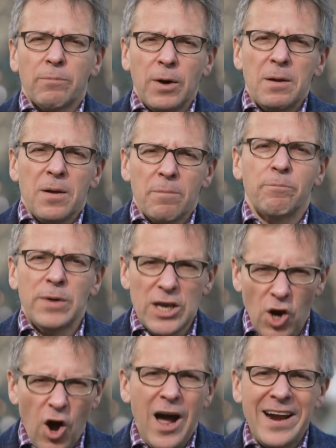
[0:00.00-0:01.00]
But
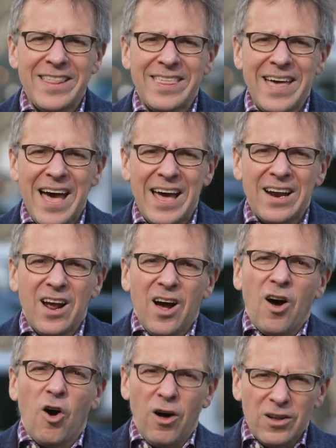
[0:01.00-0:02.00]
beyond that,
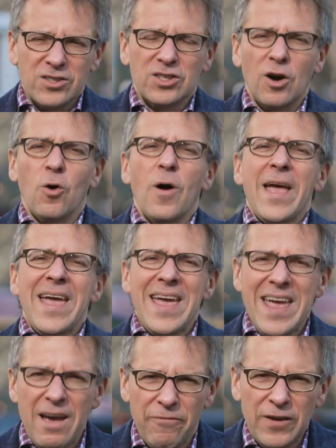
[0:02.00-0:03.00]
also,
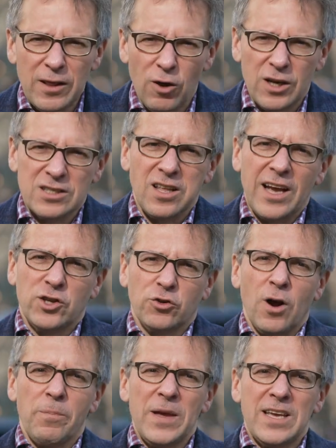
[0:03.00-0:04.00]
if it looks like
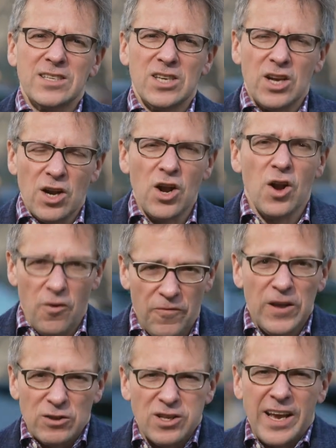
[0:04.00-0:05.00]
Trump
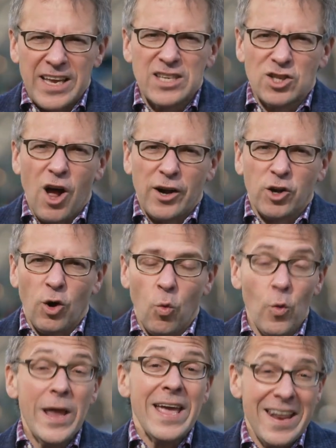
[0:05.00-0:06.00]
feels like he's not gonna
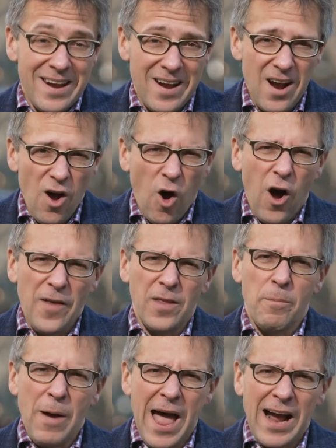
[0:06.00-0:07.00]
win on
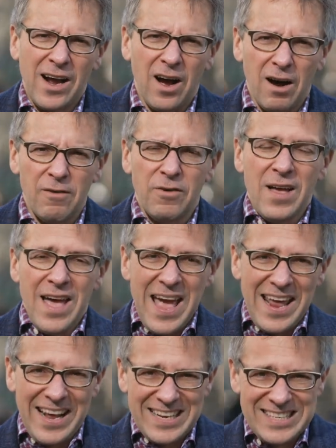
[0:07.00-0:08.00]
the back of
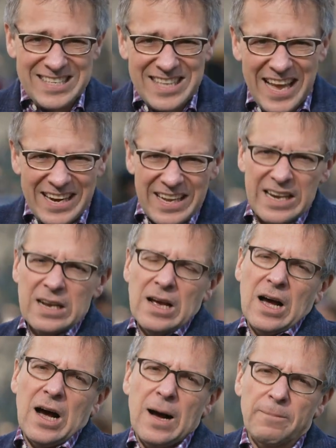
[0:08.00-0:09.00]
an extended
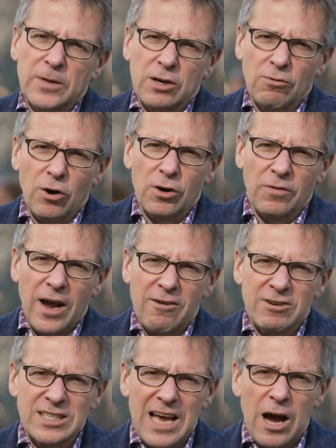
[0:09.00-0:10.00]

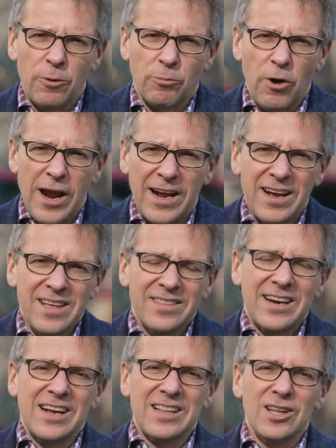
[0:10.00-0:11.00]
coronavirus outbreak,
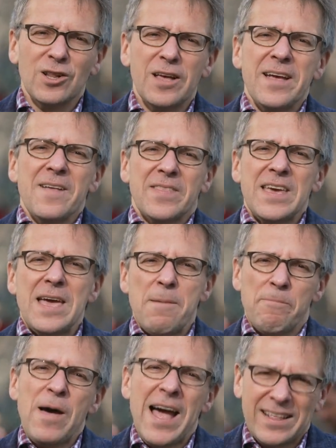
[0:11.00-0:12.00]
then clearly the
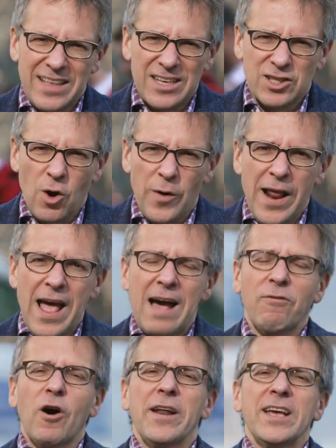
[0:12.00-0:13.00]
impact that's going to
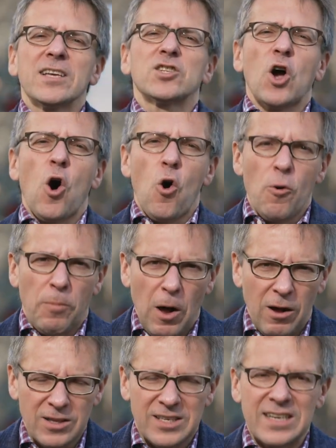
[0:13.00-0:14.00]
have on his own
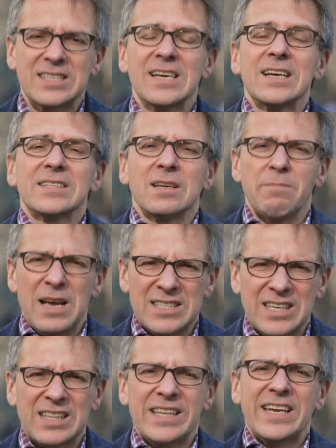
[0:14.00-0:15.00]
politics
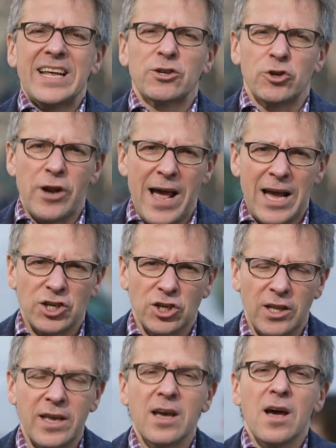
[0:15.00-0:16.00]
domestically and
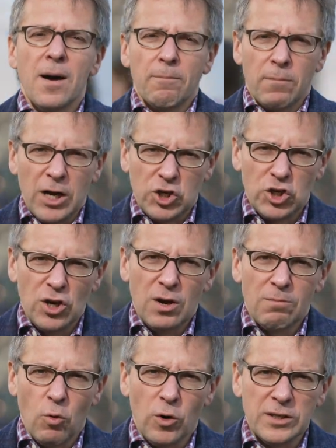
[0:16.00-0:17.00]
internationally, much
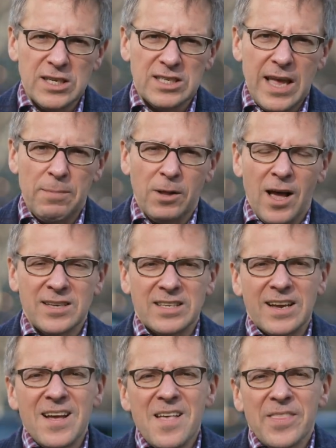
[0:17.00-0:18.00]
more
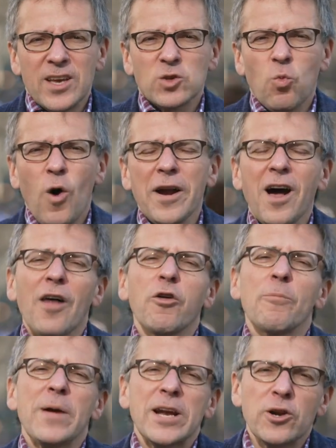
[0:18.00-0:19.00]
destabilizing. There's one
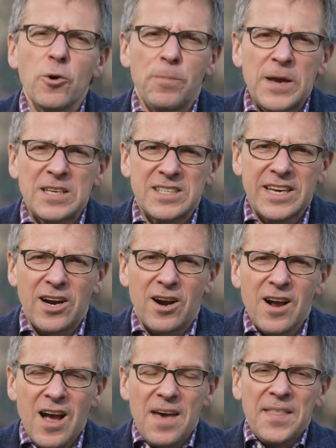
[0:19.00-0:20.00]
other big new piece here,
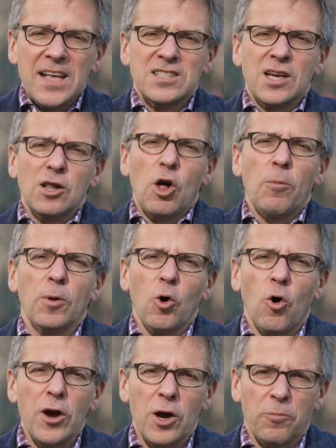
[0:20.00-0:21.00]
and that's the global
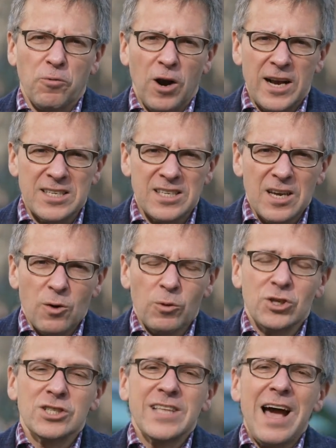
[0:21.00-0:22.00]
oil price,
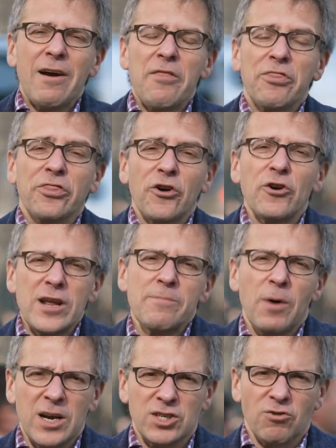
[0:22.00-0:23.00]
which is down at 30
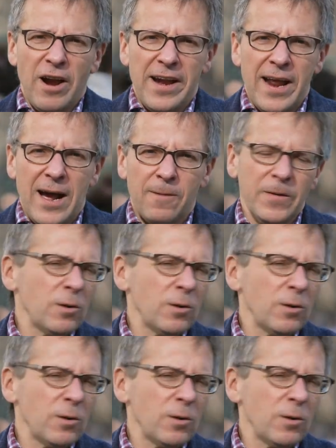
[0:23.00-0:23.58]
bucks right now.